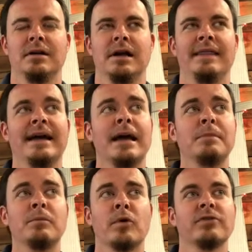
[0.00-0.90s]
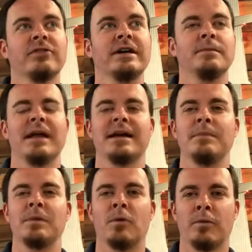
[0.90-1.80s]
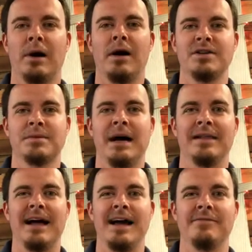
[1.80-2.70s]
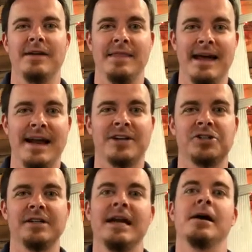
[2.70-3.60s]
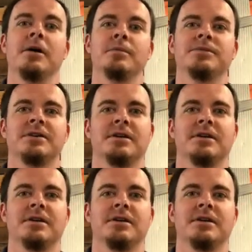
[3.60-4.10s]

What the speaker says: And that gave me more freedom. That gave me more pause in my life, and that actually helped.